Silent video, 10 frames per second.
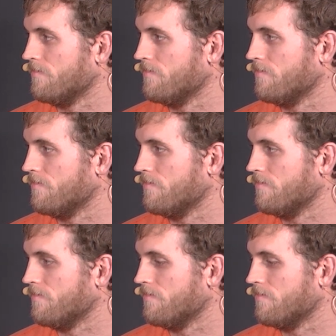
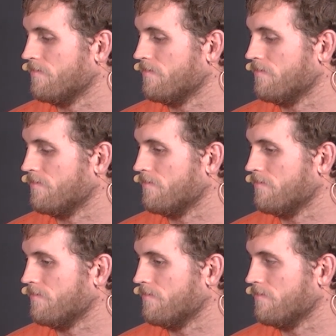
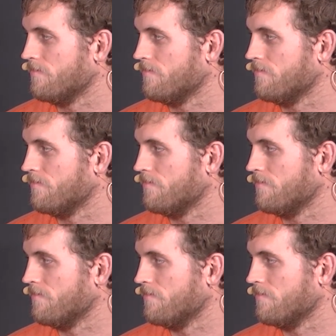
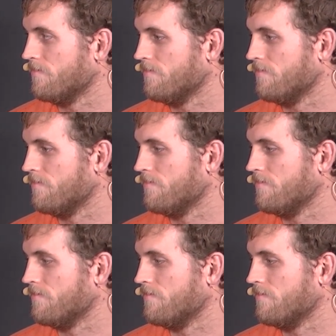(not speaking)